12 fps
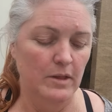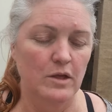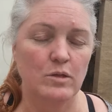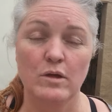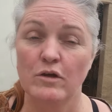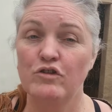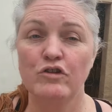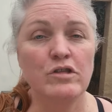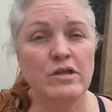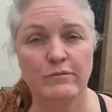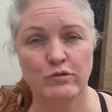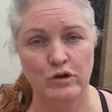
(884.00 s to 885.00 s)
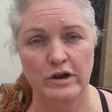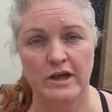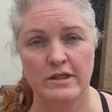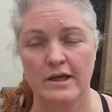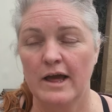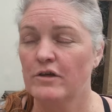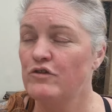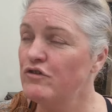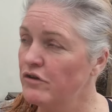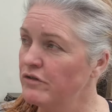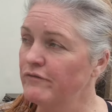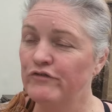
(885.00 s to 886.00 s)
So I shouldn't have done it. I
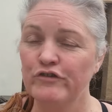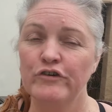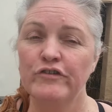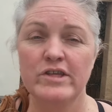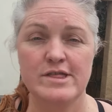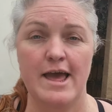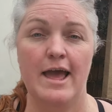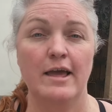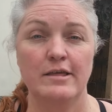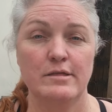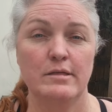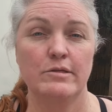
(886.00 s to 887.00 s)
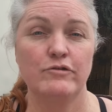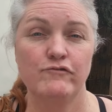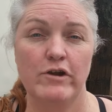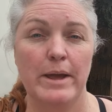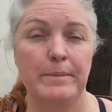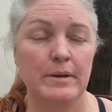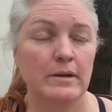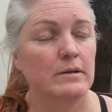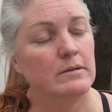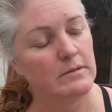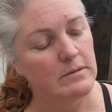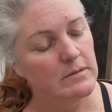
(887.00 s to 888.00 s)
should have done the test strip.
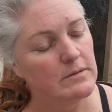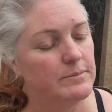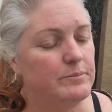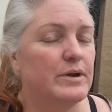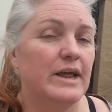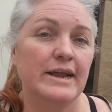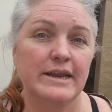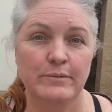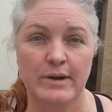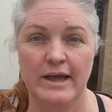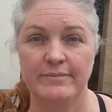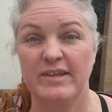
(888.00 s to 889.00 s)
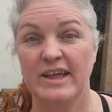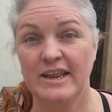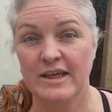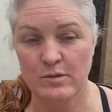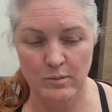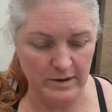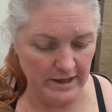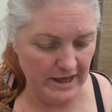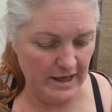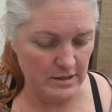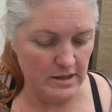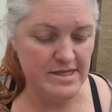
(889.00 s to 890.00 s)
But anyway, it is what it
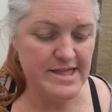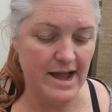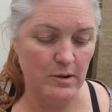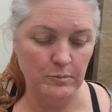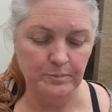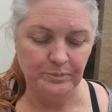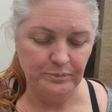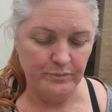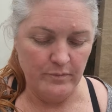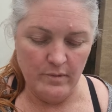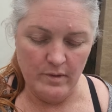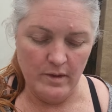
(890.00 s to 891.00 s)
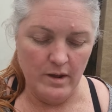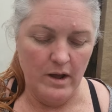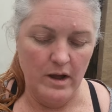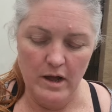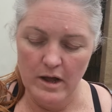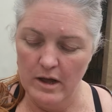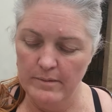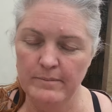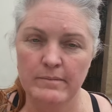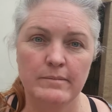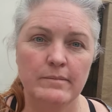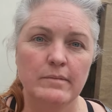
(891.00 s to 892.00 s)
is. Now,
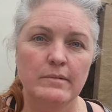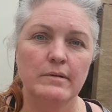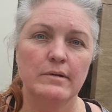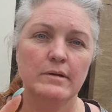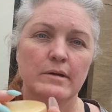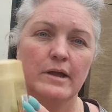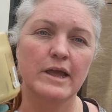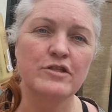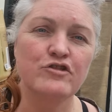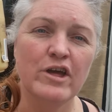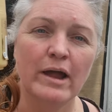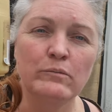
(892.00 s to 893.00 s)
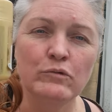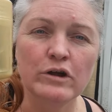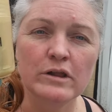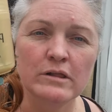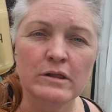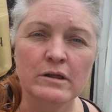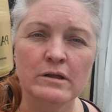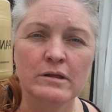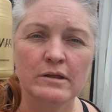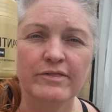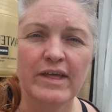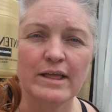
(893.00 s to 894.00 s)
um, in general,
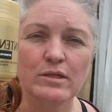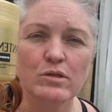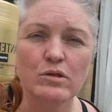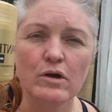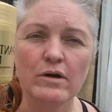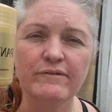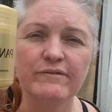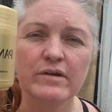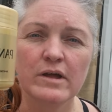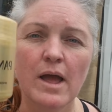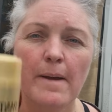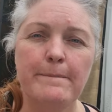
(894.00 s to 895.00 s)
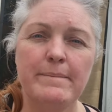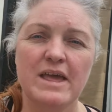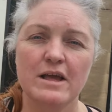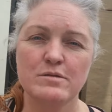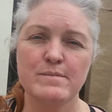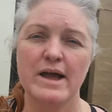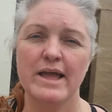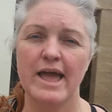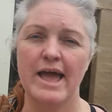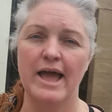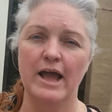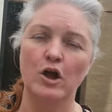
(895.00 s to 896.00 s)
that stuff makes my
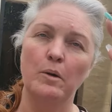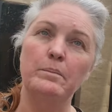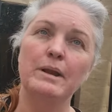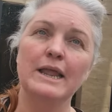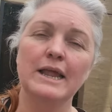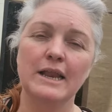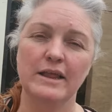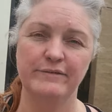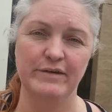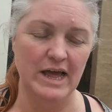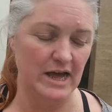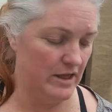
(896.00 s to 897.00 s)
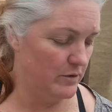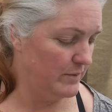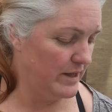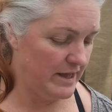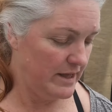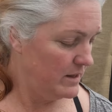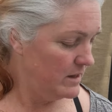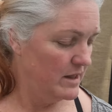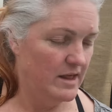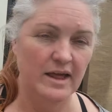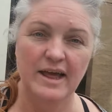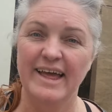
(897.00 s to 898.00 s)
hair completely fly away.
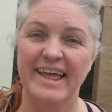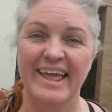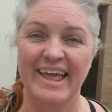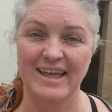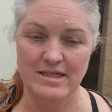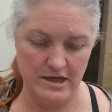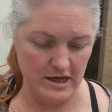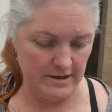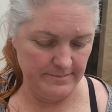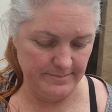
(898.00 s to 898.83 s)
Hate it.